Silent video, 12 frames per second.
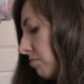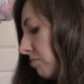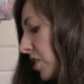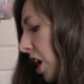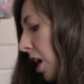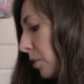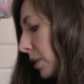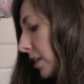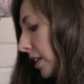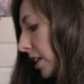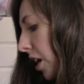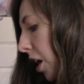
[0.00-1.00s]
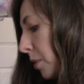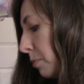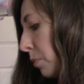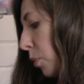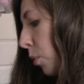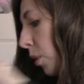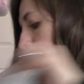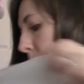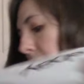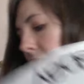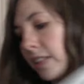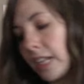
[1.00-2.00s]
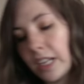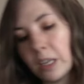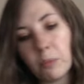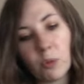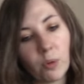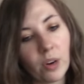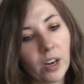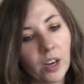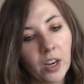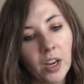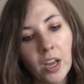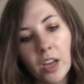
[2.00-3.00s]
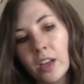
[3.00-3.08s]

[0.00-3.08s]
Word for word: not really on board with anymore.